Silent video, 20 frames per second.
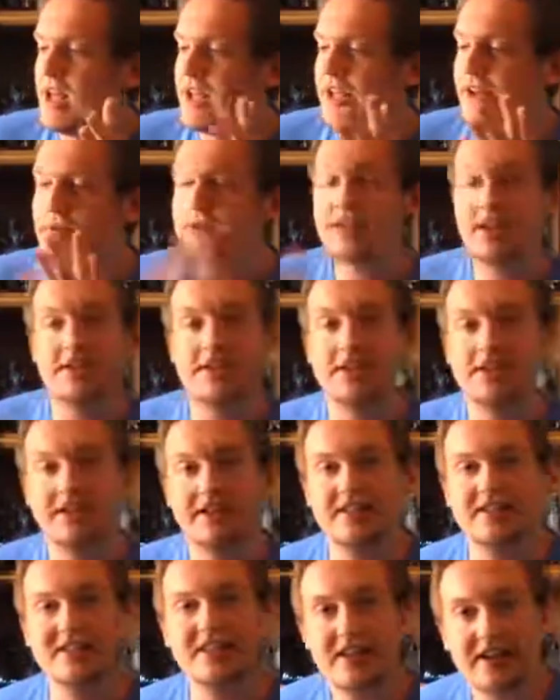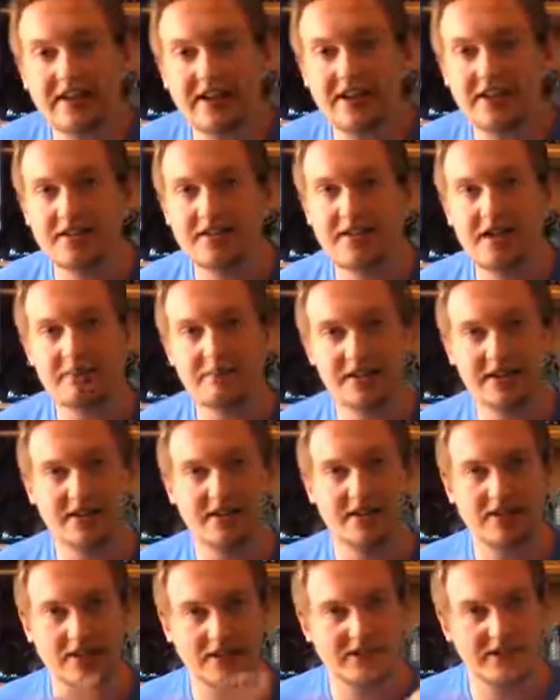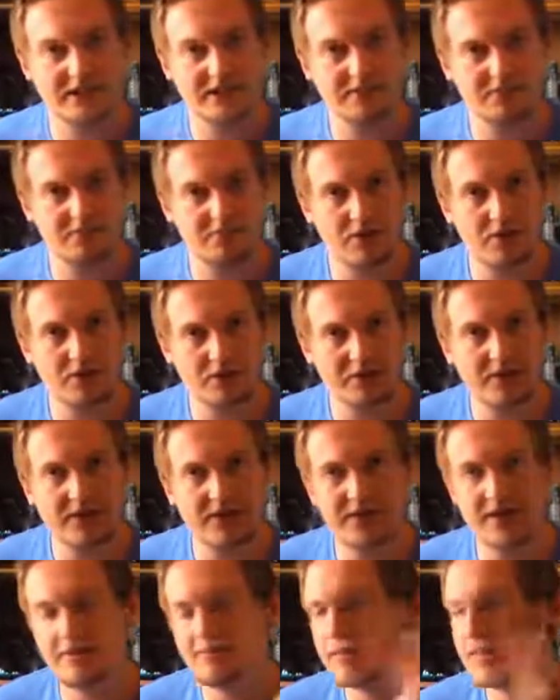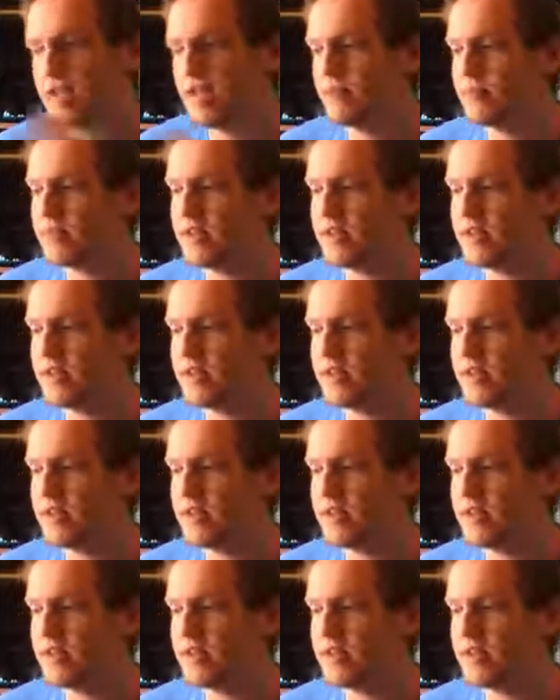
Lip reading: it was actually the Exilians that basically did probably the same thing.